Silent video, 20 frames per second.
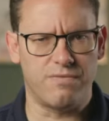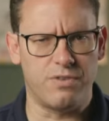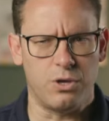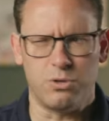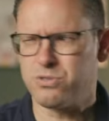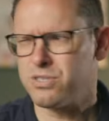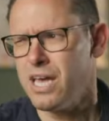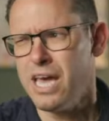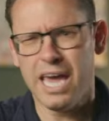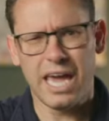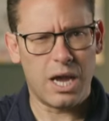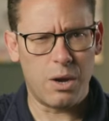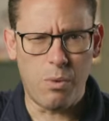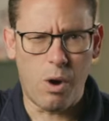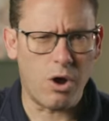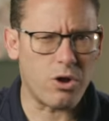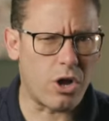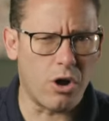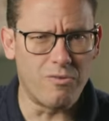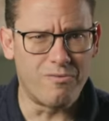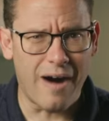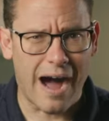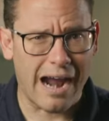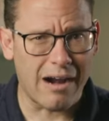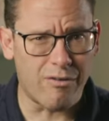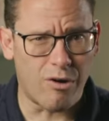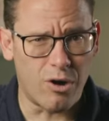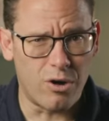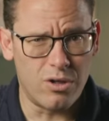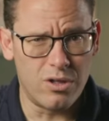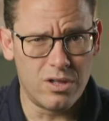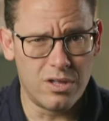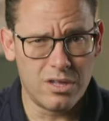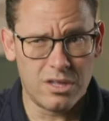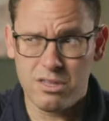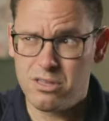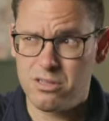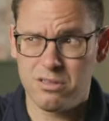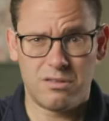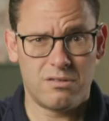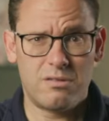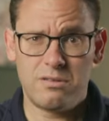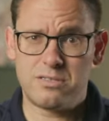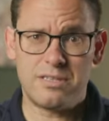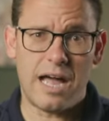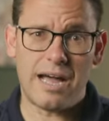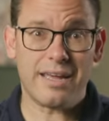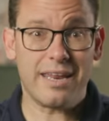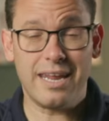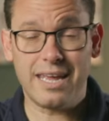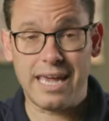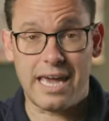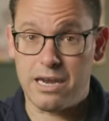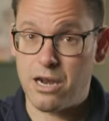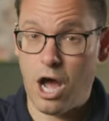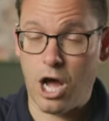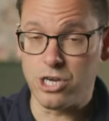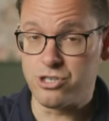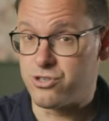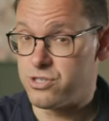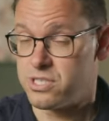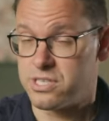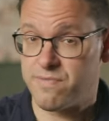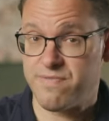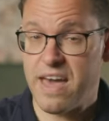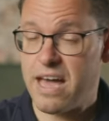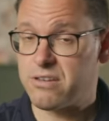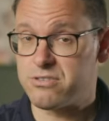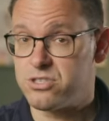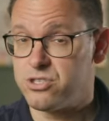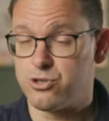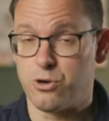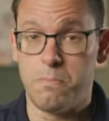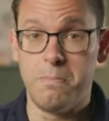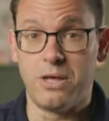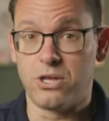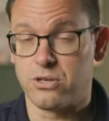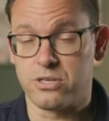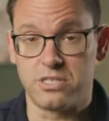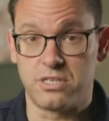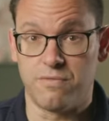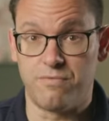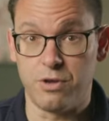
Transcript: of views. It won't go viral. It's not going to get hundreds of thousands or millions